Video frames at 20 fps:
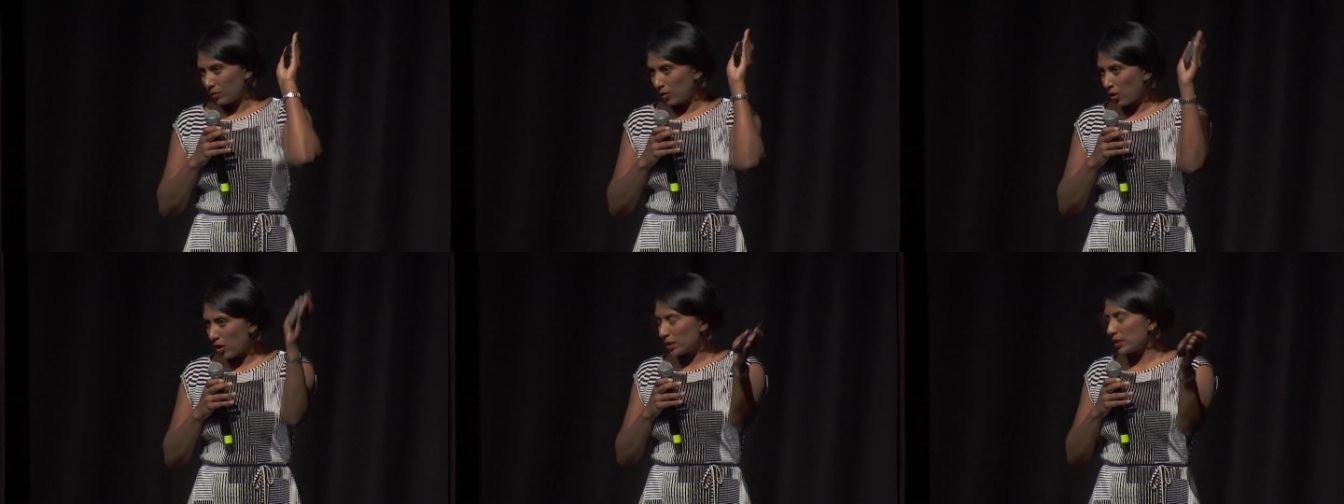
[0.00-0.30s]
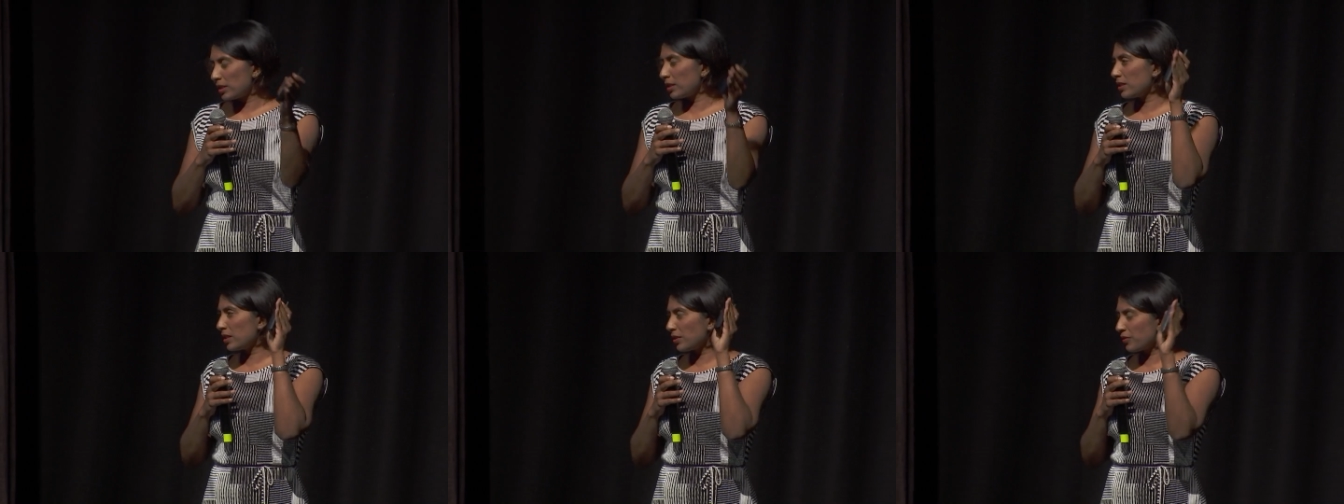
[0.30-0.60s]

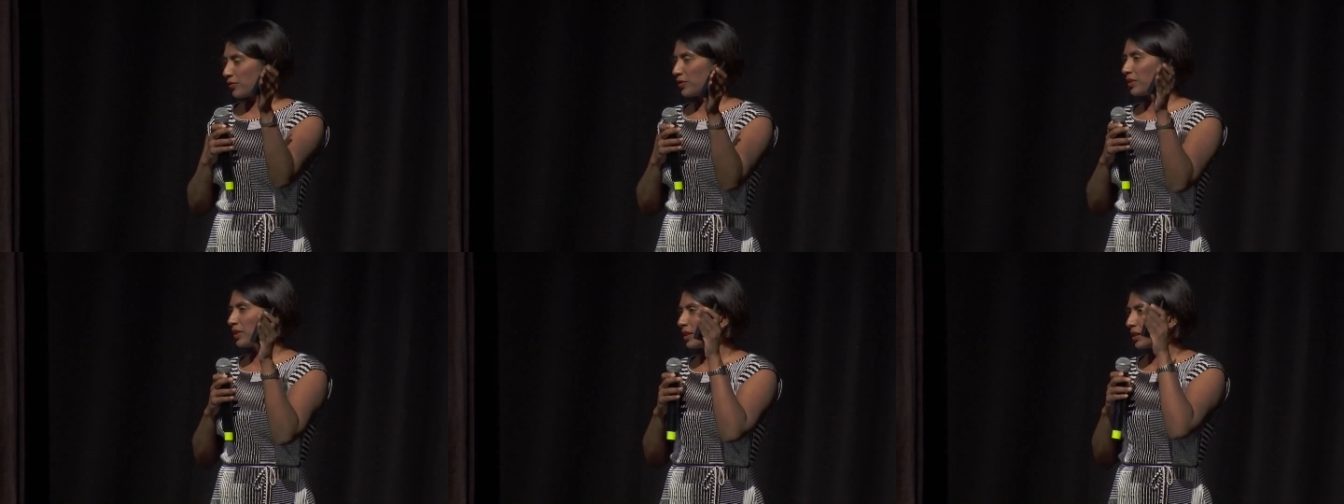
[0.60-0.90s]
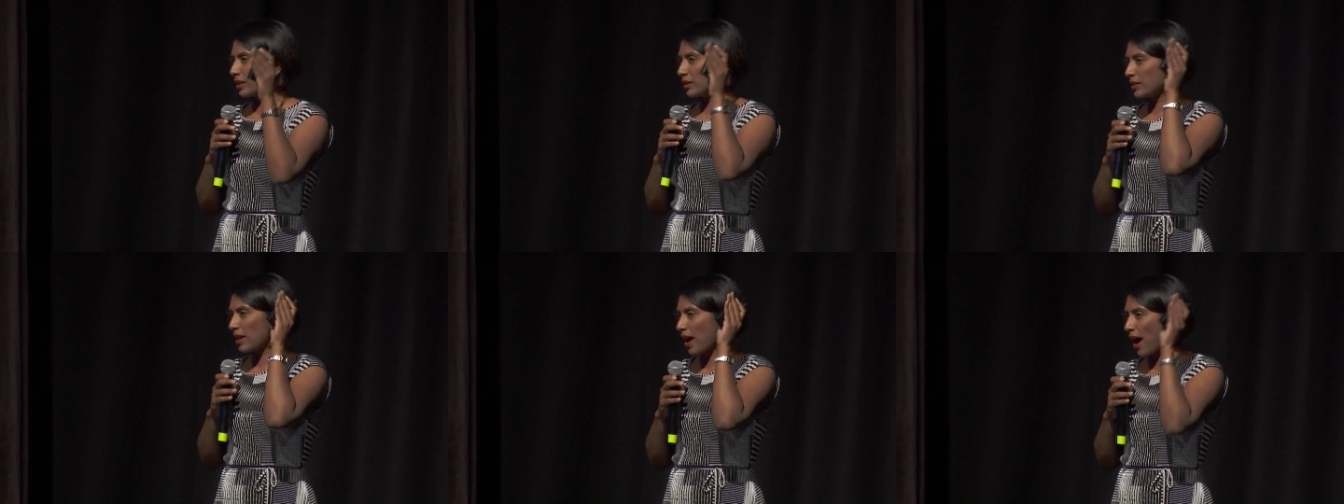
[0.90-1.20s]
Lots of different
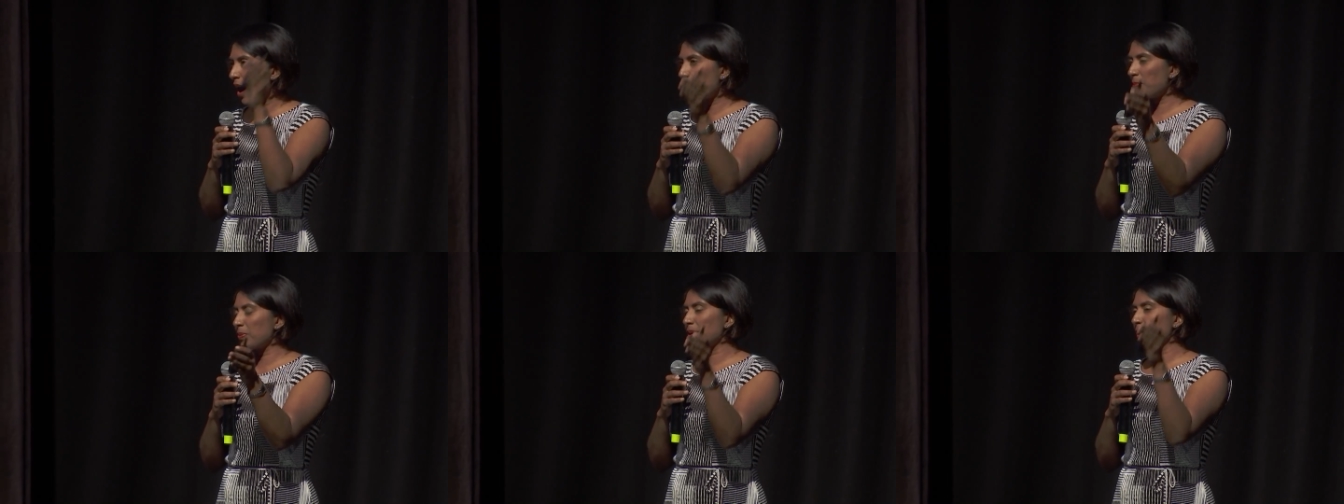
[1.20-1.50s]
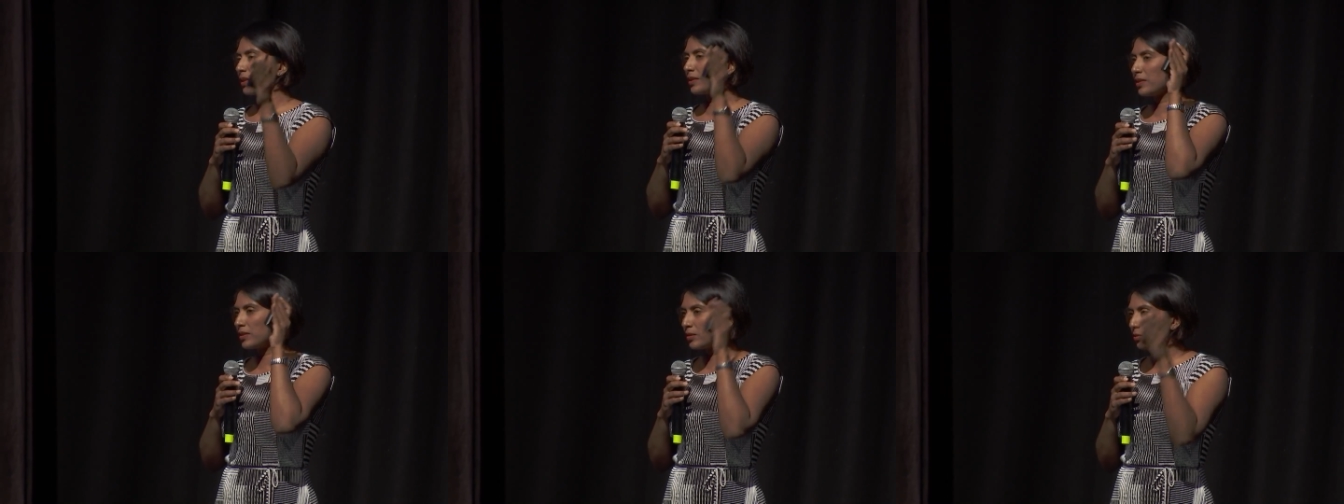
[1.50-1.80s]
things
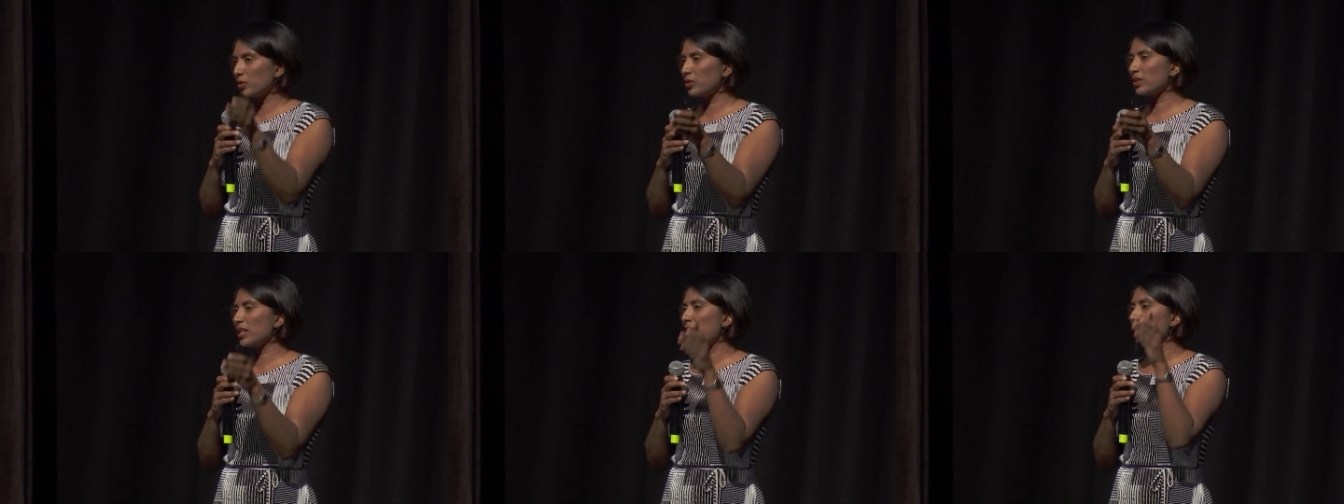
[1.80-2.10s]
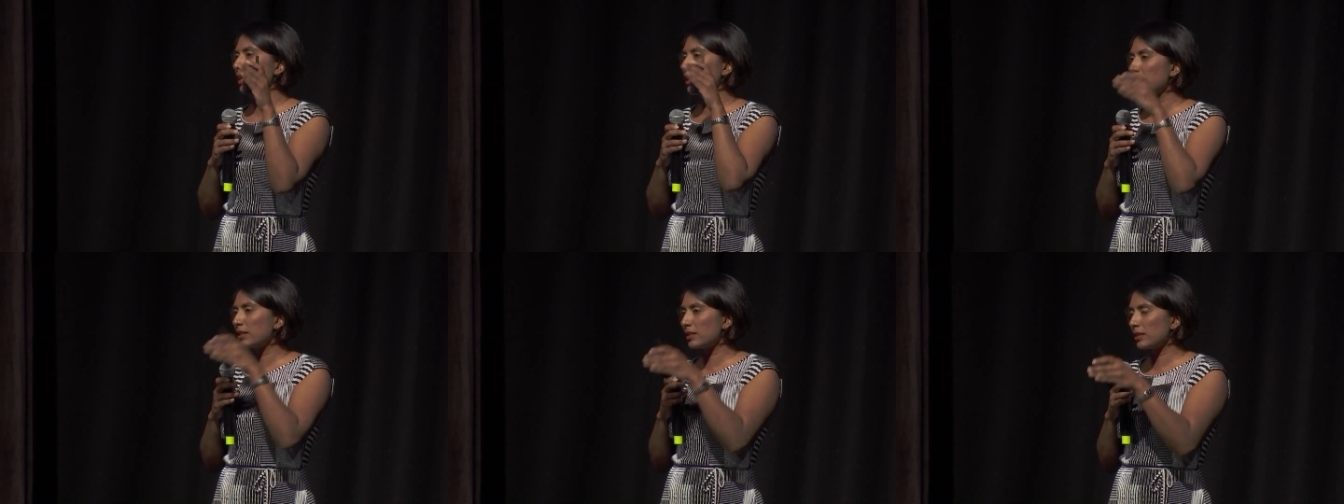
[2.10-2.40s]
happening
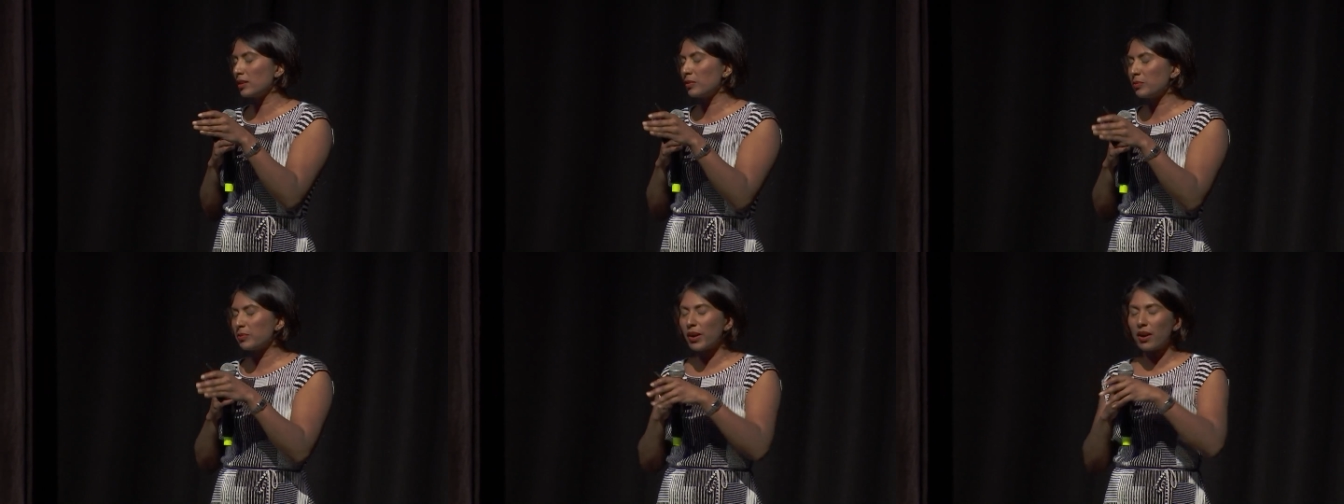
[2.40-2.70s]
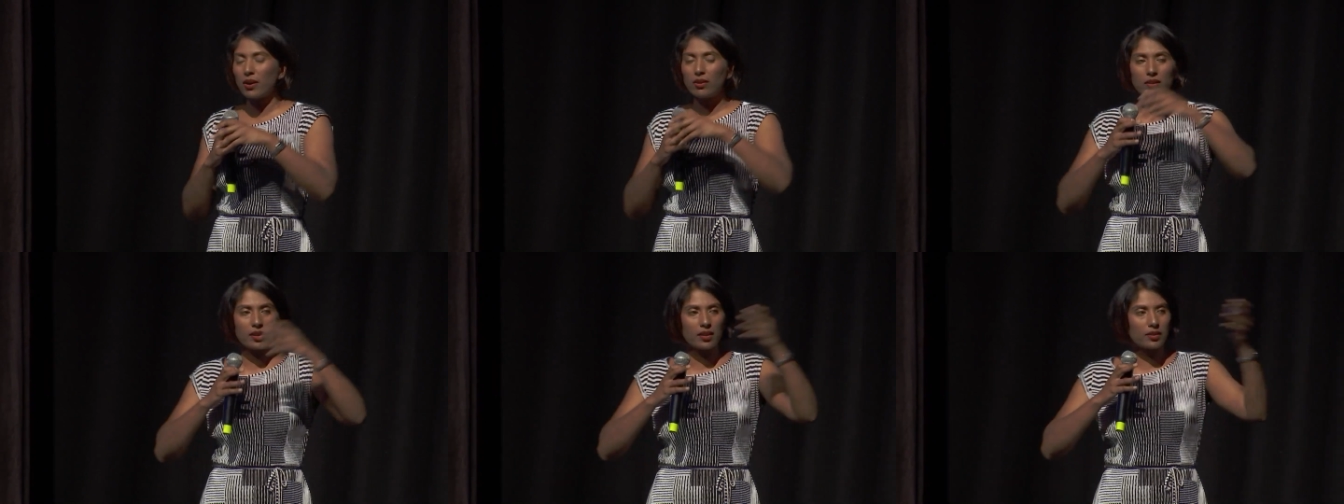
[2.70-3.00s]
simultaneously in
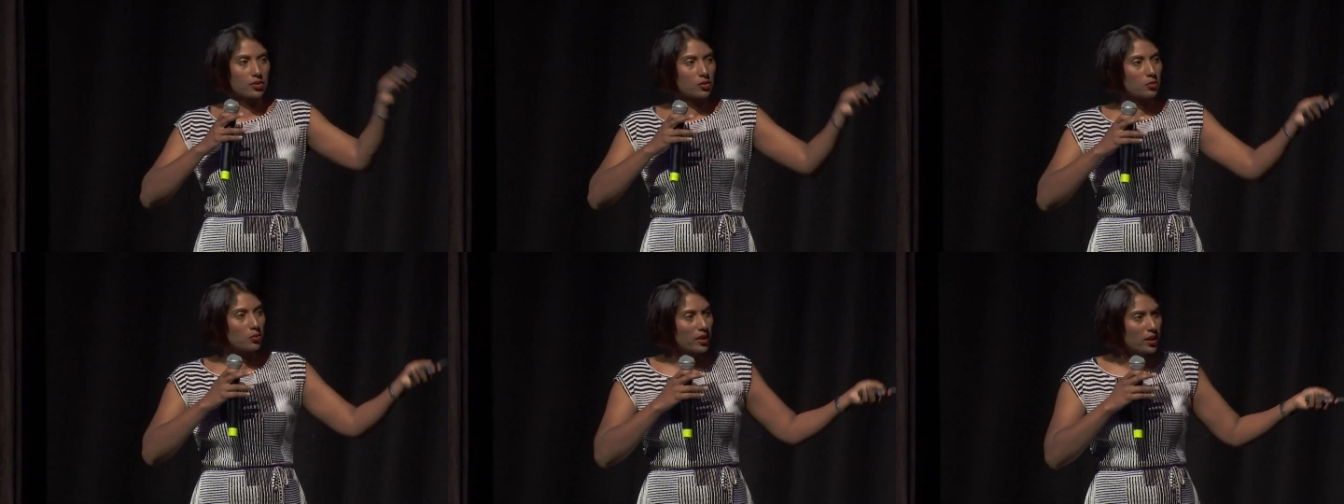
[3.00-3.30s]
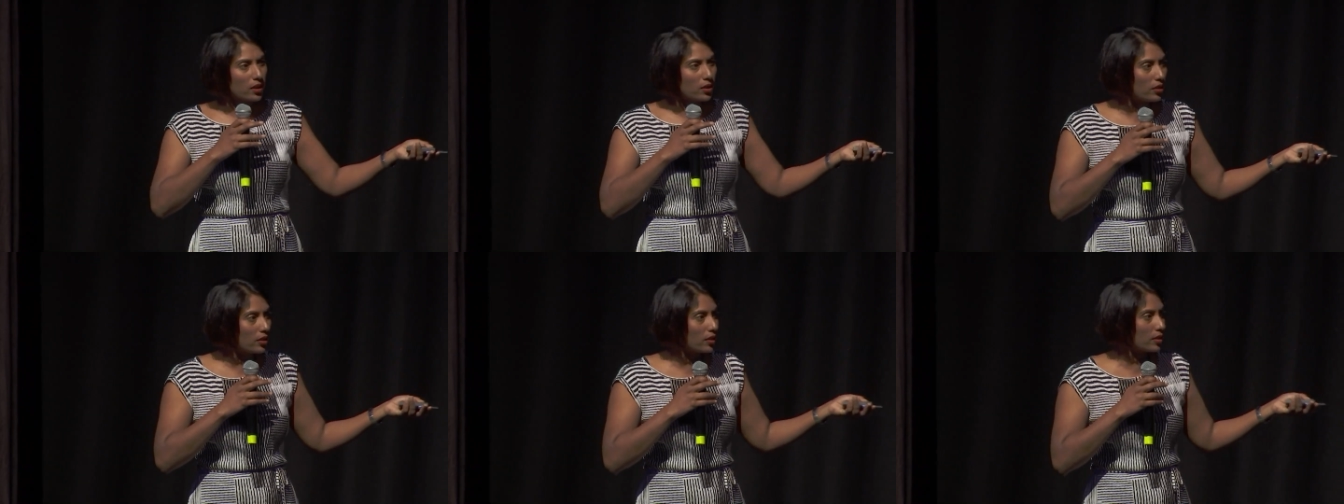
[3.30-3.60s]
parallel. So where
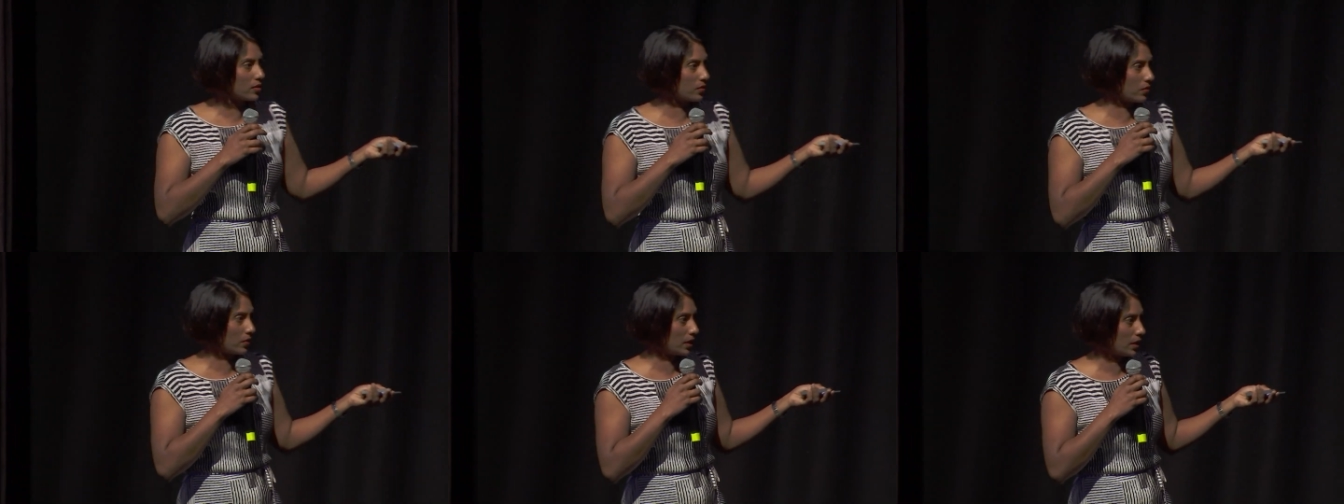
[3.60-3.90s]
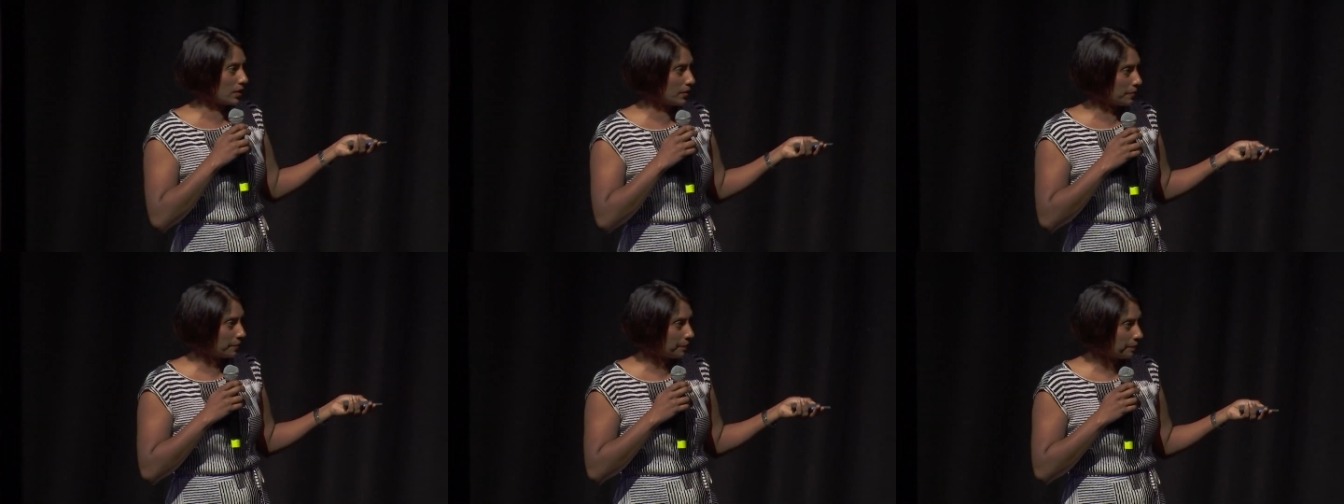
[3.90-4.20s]
do you guys fit
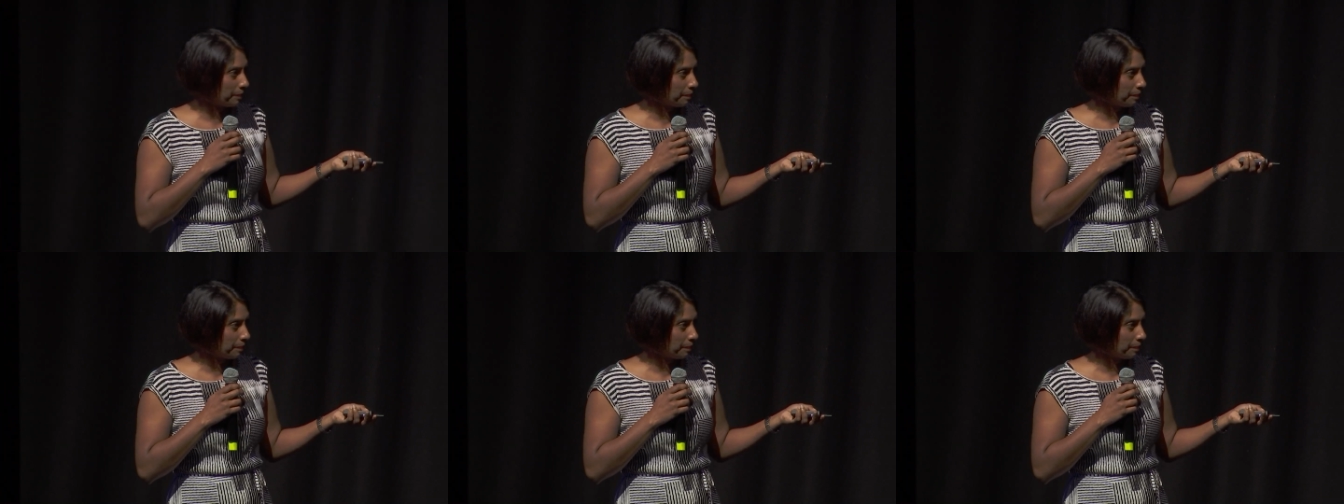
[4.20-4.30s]
in?